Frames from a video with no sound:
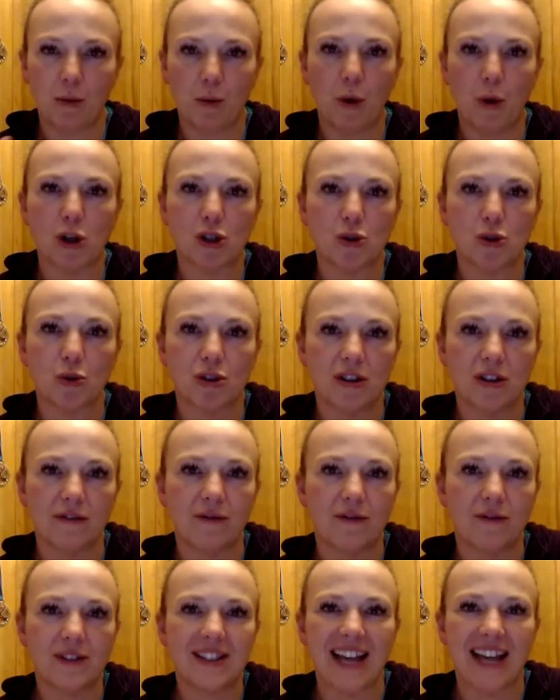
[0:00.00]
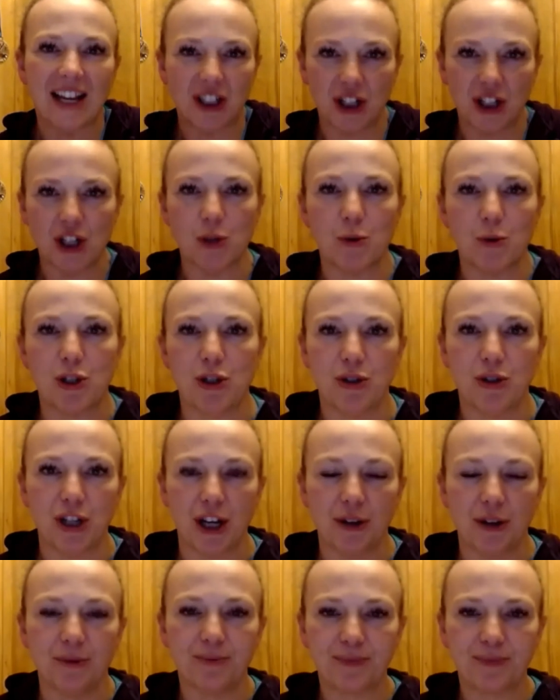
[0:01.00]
What sort of sessions would you do?